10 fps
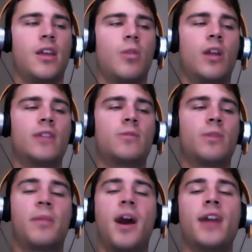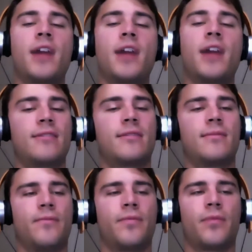Whereas with a podcast,
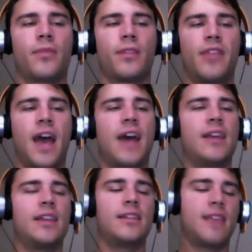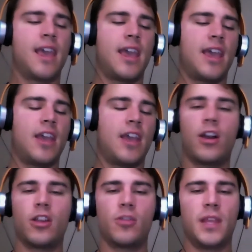that is a
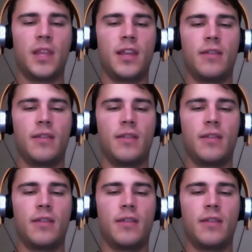audio medium.